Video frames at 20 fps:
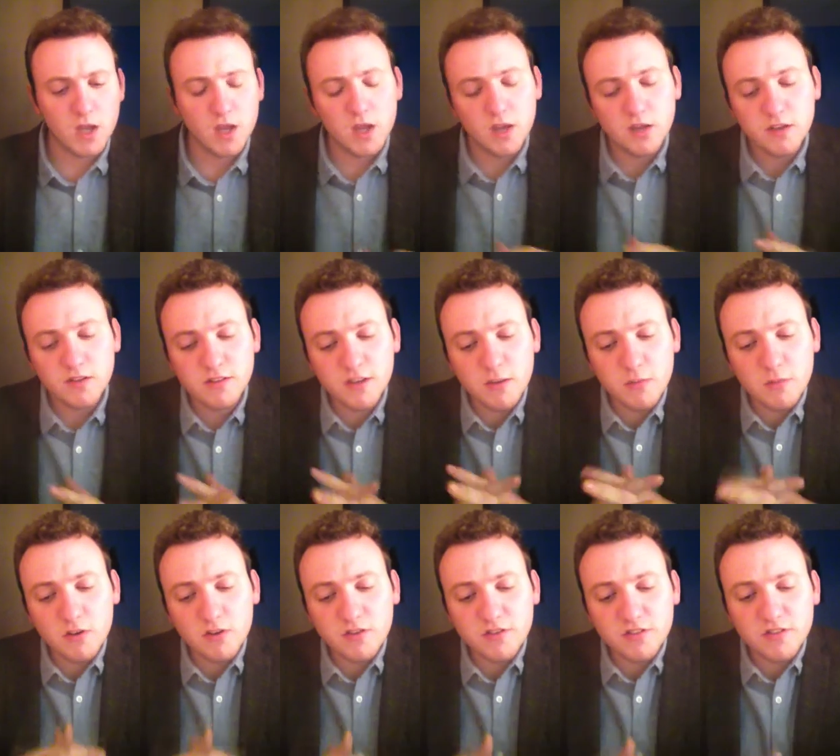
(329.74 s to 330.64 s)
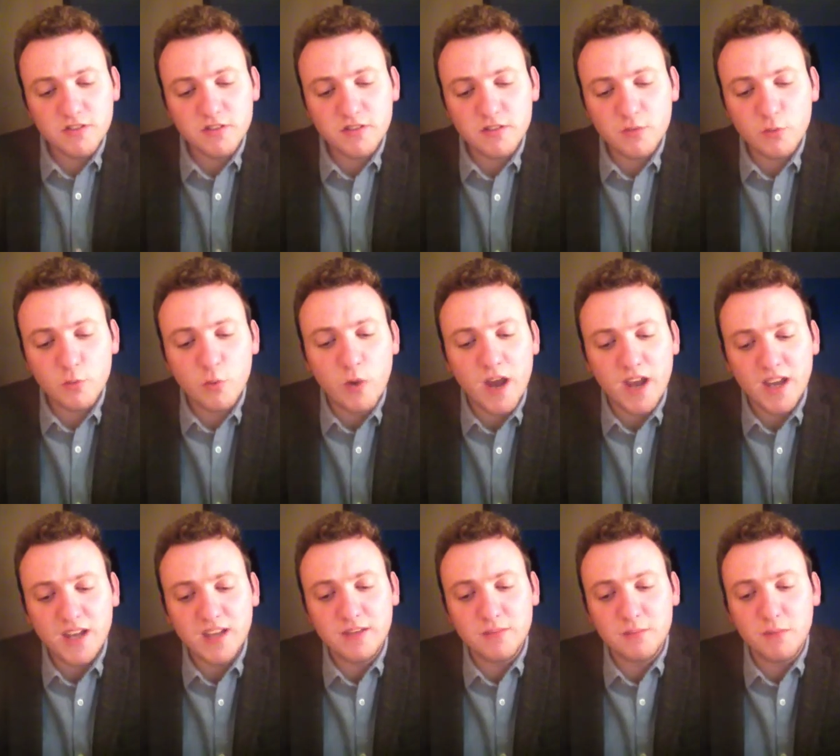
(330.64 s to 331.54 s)
In a similar
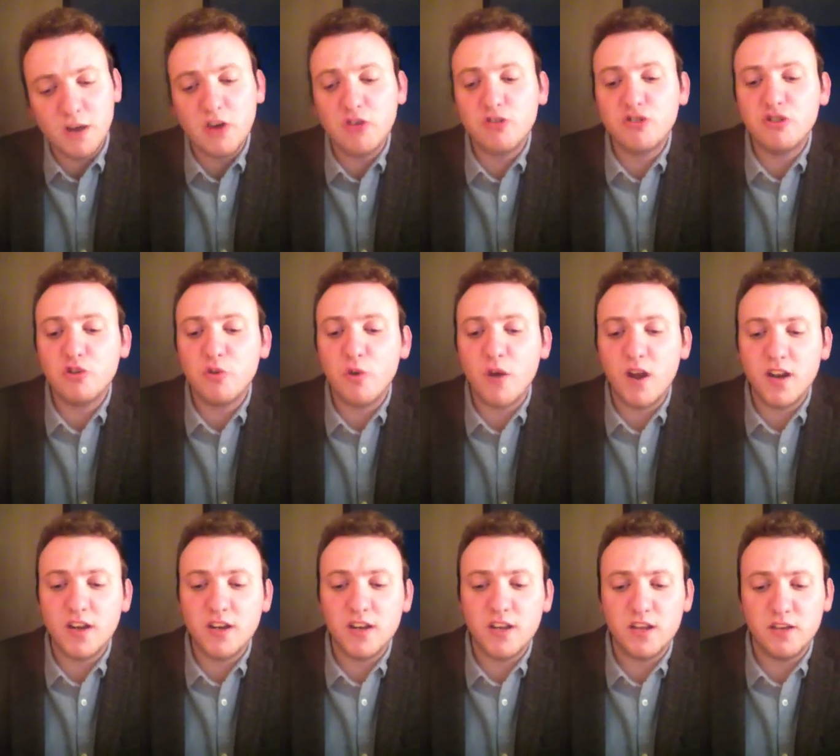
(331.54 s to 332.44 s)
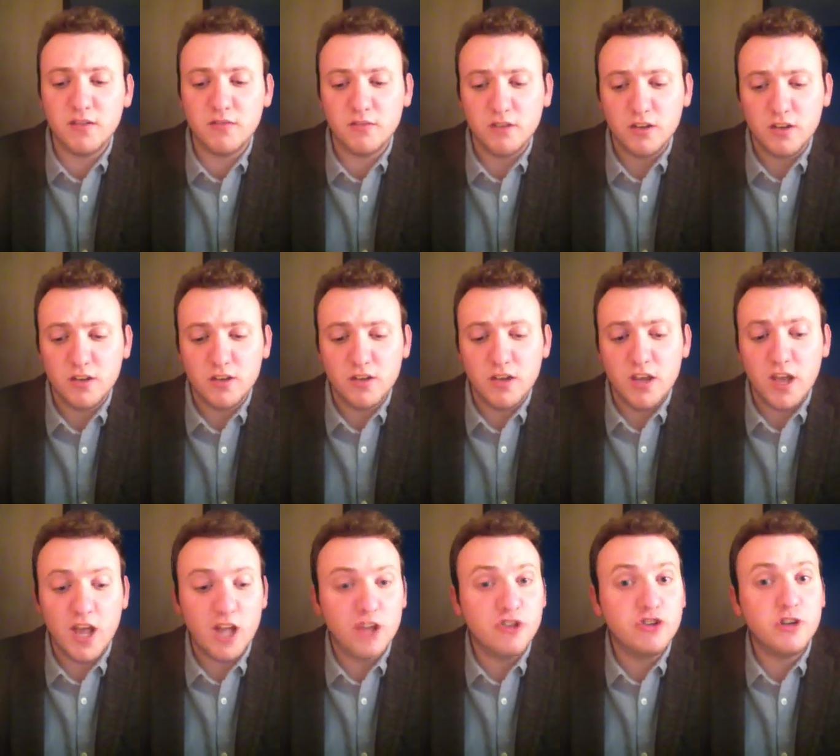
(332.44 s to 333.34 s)
way, the marriage equality and
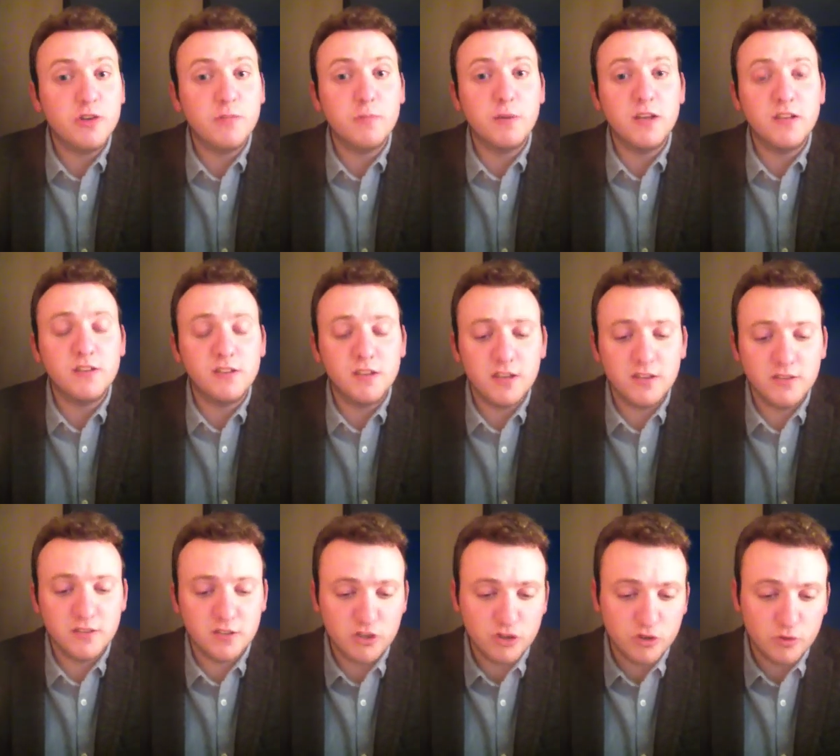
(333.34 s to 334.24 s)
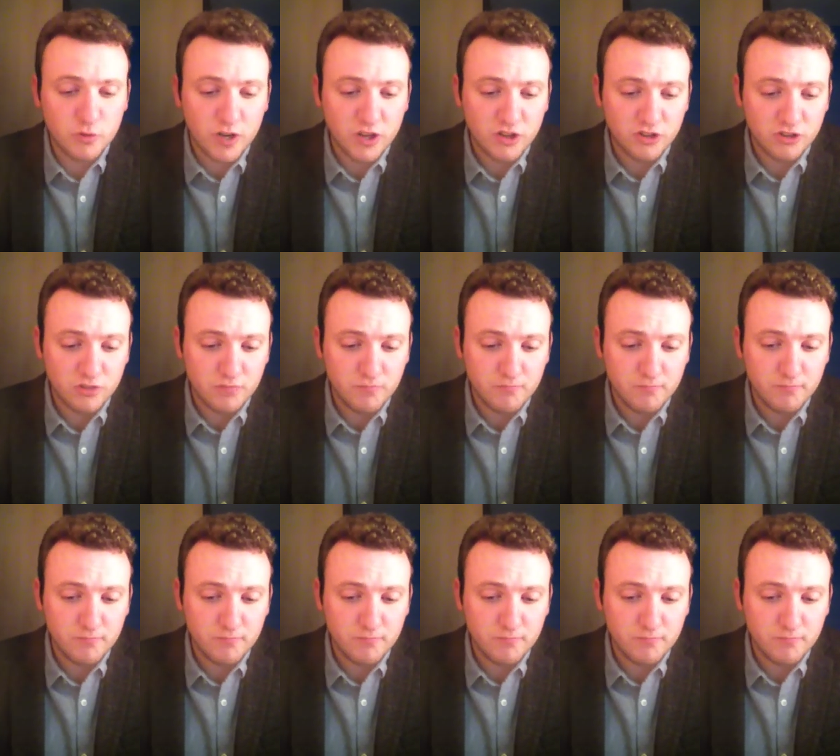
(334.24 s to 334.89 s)
LGBT situation